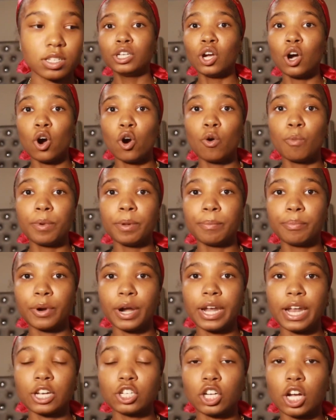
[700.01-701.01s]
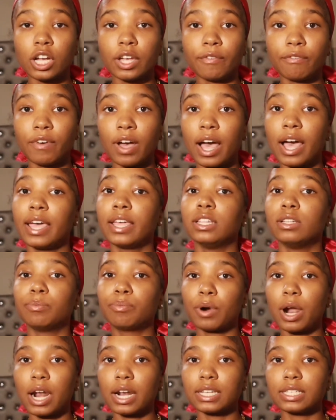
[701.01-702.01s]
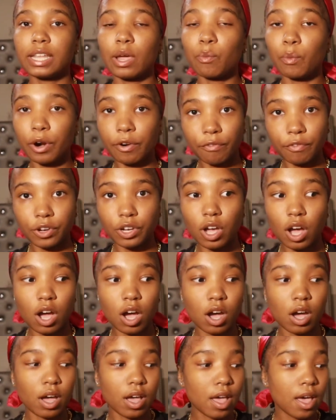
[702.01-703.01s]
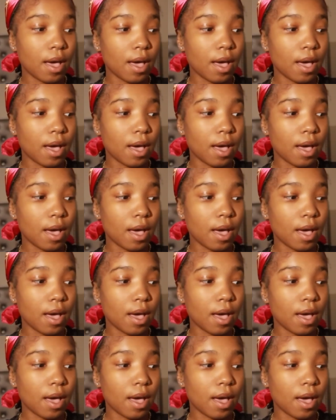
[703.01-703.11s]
We hope and pray that y'all can find the products that work for y'all.